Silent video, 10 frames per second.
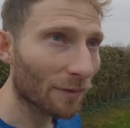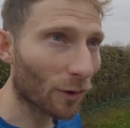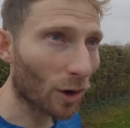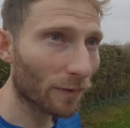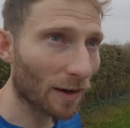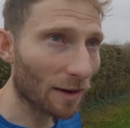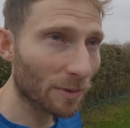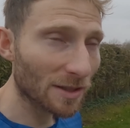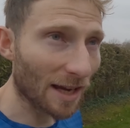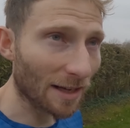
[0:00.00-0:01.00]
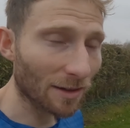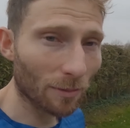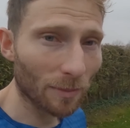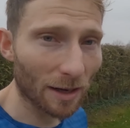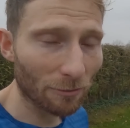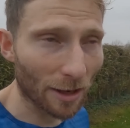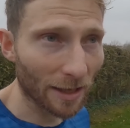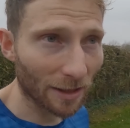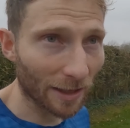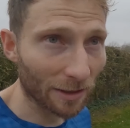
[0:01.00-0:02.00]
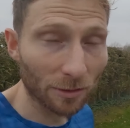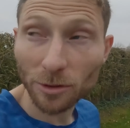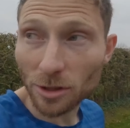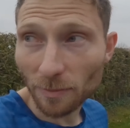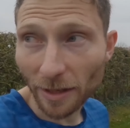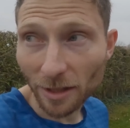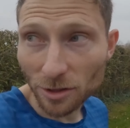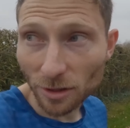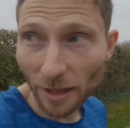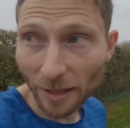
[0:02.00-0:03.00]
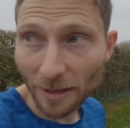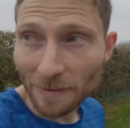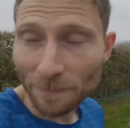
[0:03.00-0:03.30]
45% on my right leg, which is my injured leg,